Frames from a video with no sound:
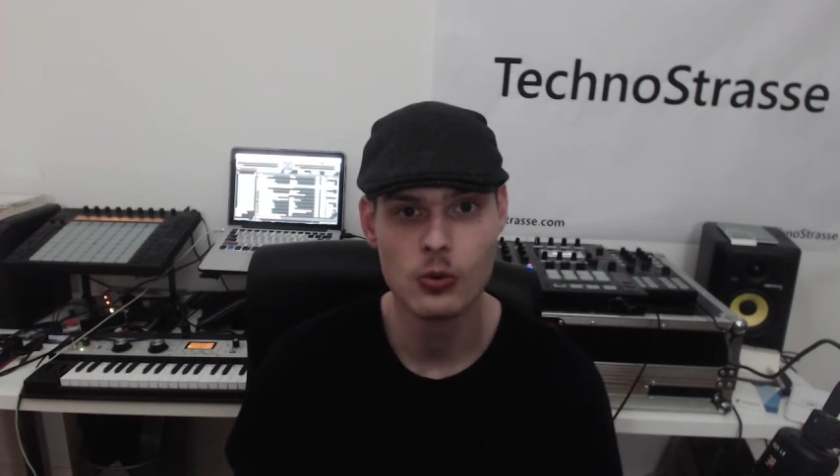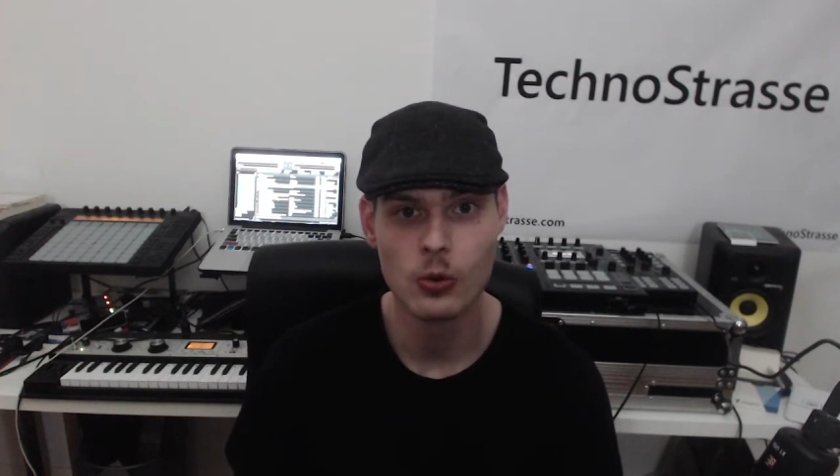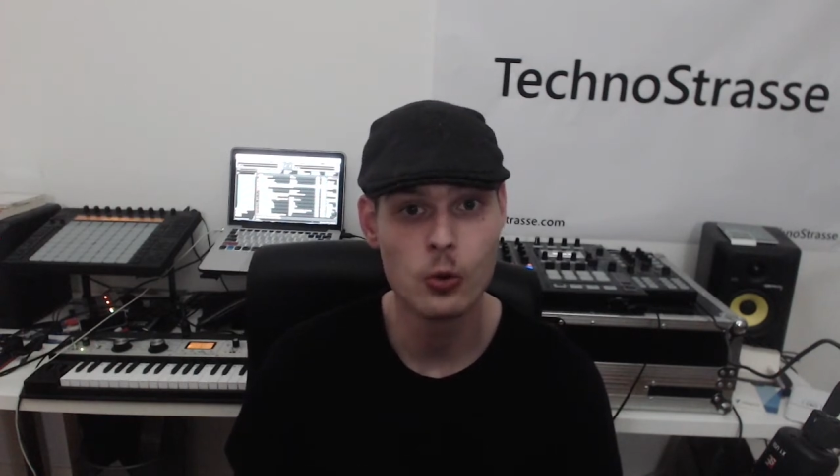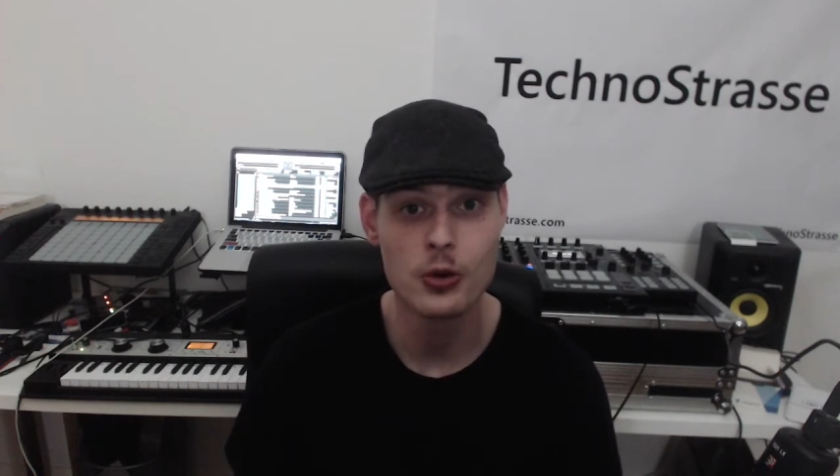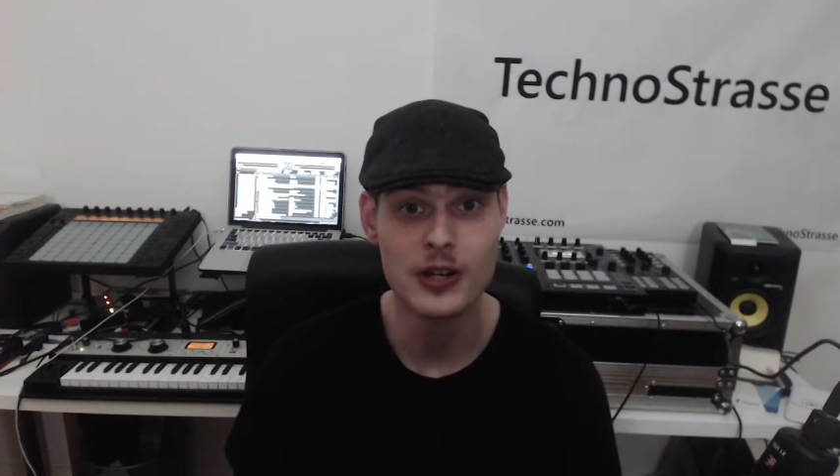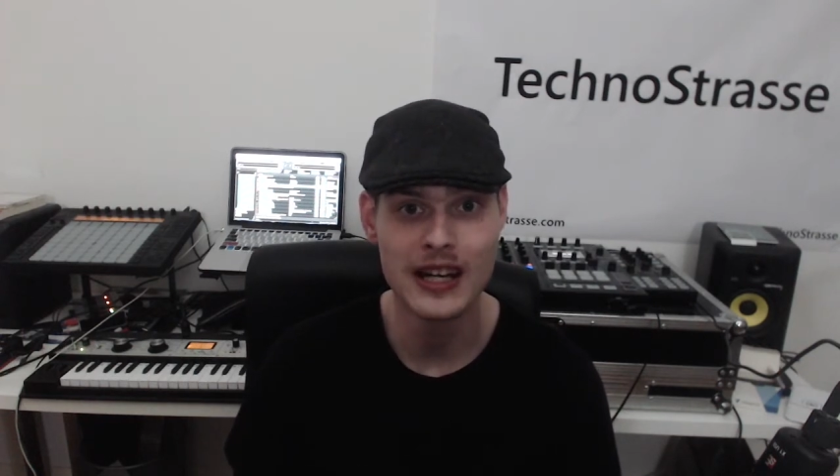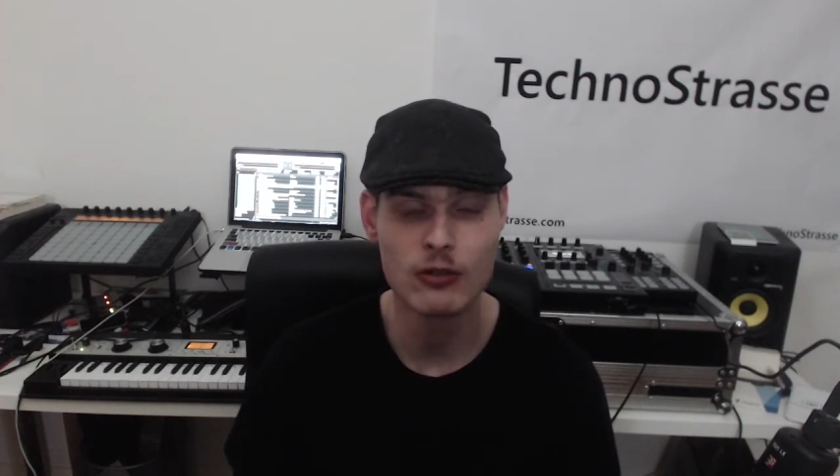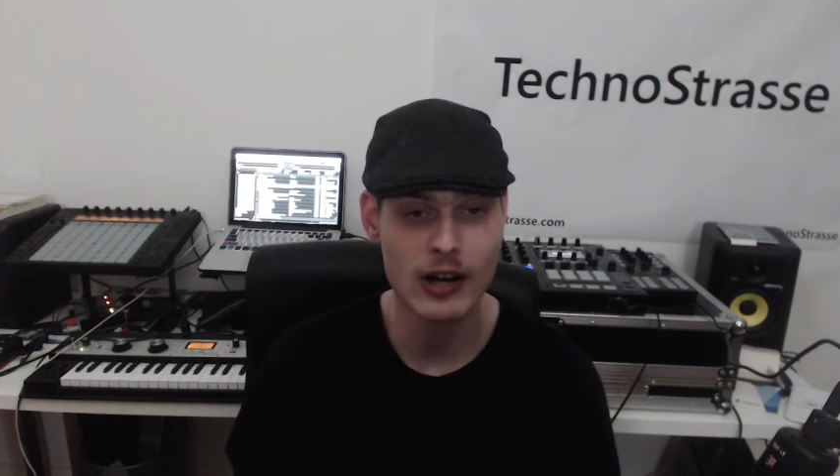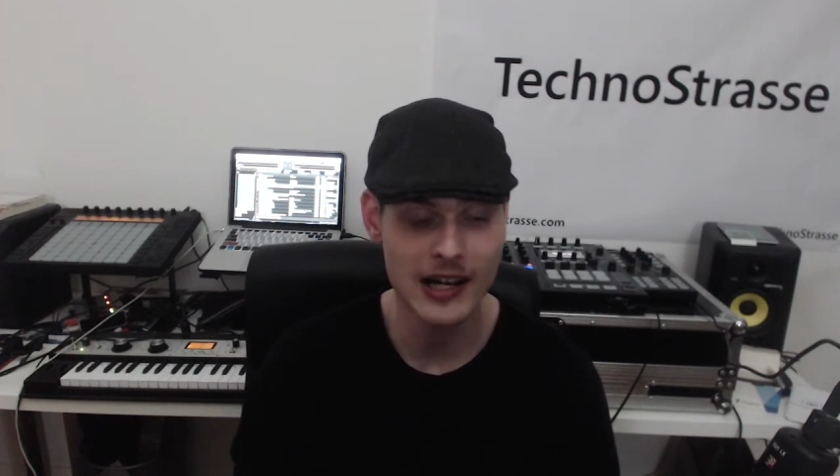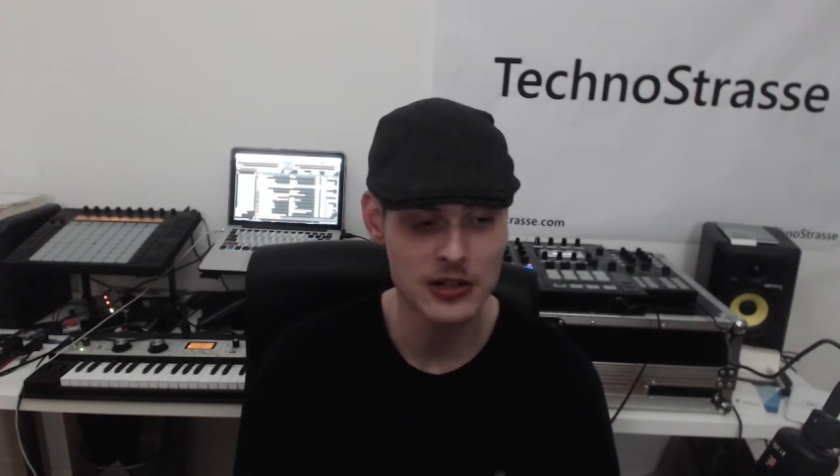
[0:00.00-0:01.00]
all you need
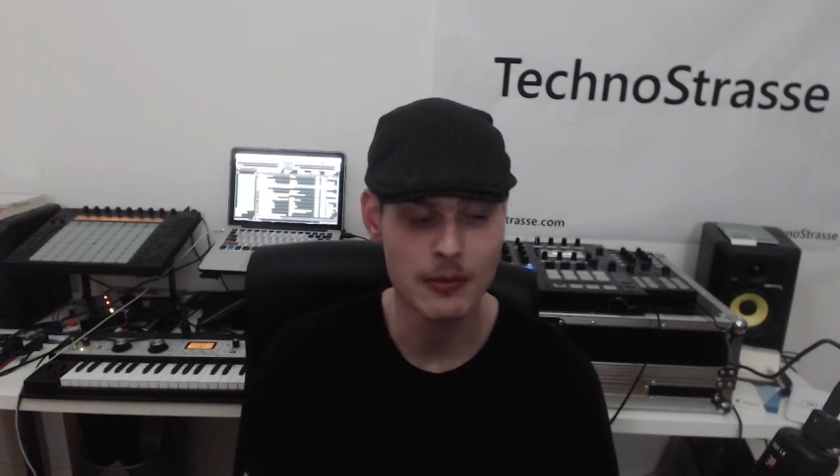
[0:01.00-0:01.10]
really is a